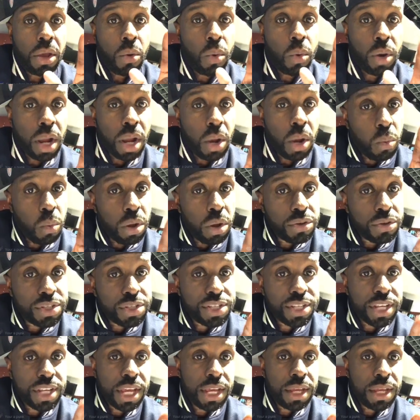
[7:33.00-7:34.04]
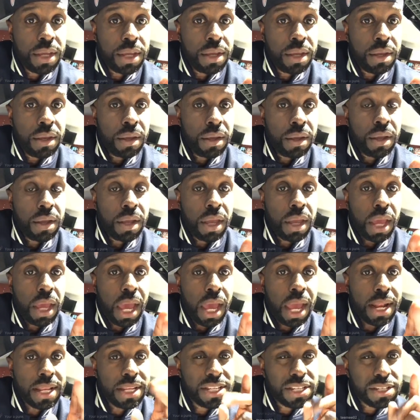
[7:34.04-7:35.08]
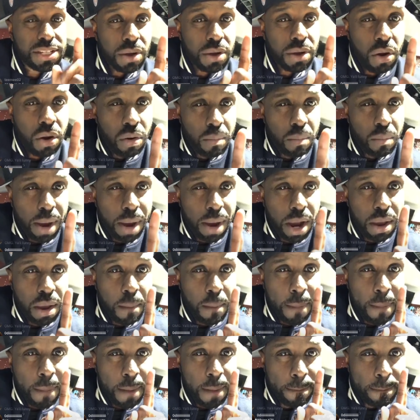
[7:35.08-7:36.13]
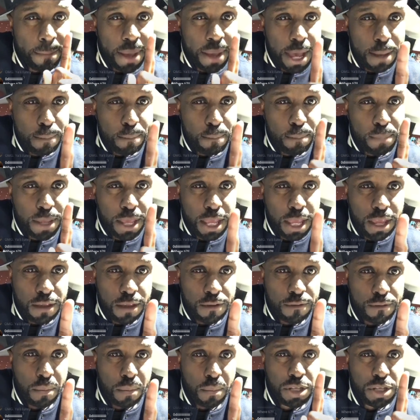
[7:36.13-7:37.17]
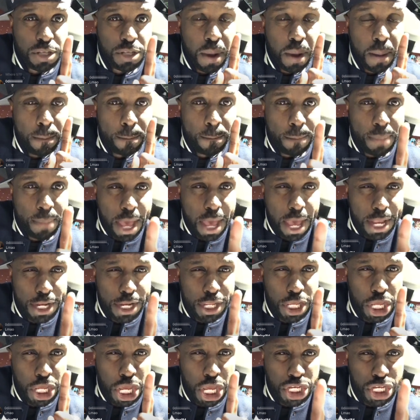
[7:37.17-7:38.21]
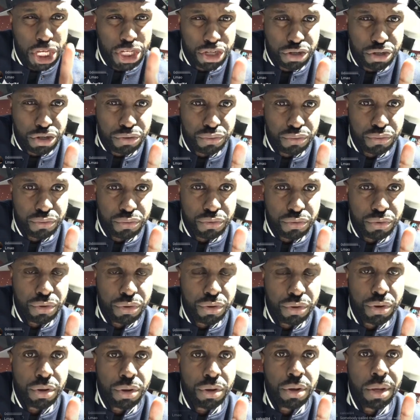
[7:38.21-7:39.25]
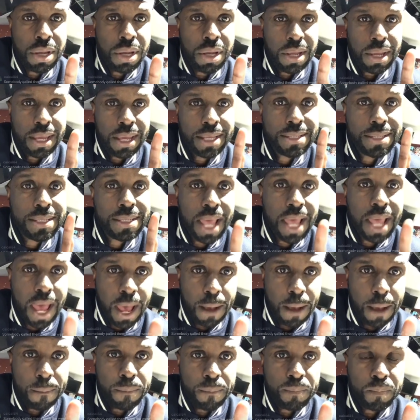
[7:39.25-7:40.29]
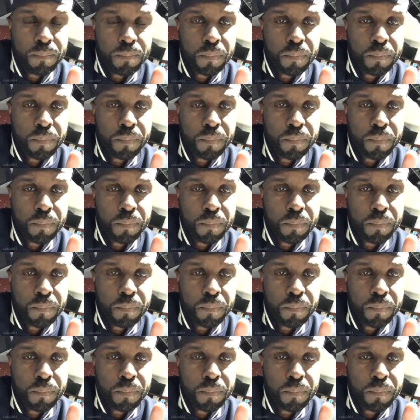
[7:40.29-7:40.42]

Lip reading: what I will say, and this is my pet peeve, and it's my pet issue, is that